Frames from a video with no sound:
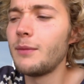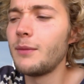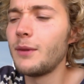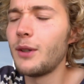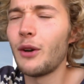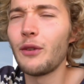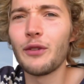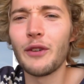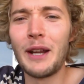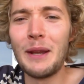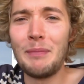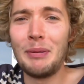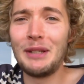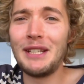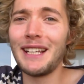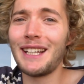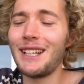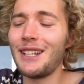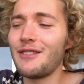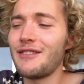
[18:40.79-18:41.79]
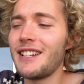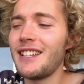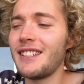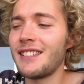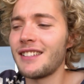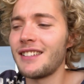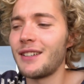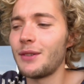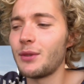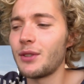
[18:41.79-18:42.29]
Not for any particular
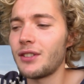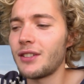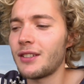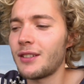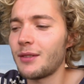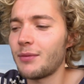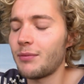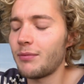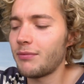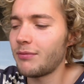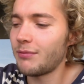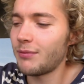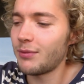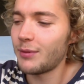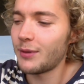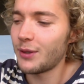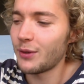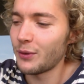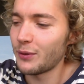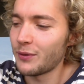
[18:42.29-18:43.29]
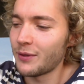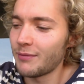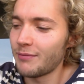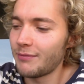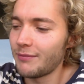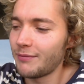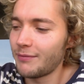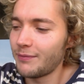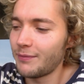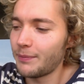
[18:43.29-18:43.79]
reason. There was just a sort of
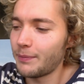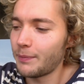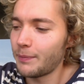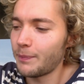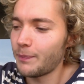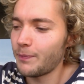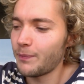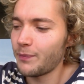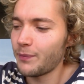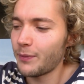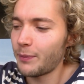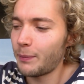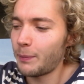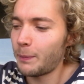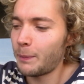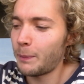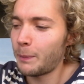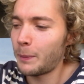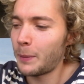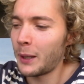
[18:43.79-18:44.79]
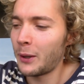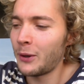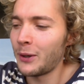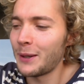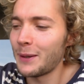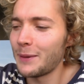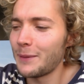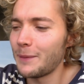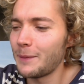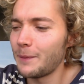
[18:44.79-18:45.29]

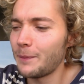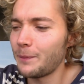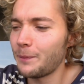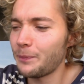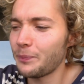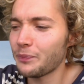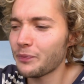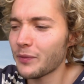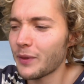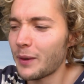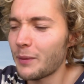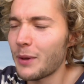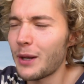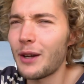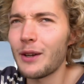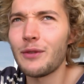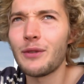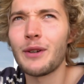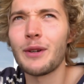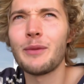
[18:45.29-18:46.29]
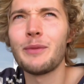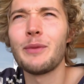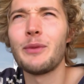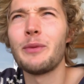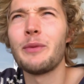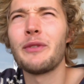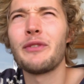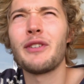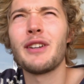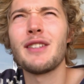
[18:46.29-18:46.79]
period in my life where all
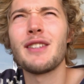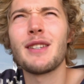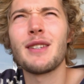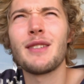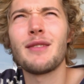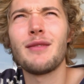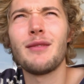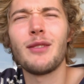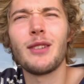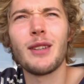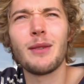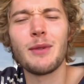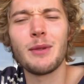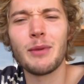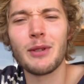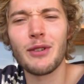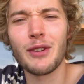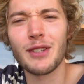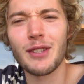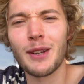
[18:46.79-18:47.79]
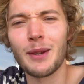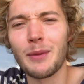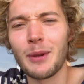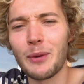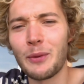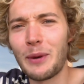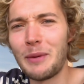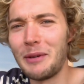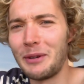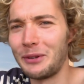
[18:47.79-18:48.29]
my friends seemed to be dressing up
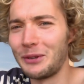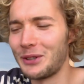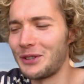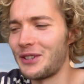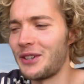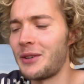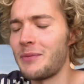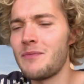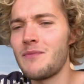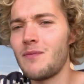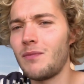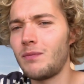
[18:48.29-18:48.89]
like women all the time.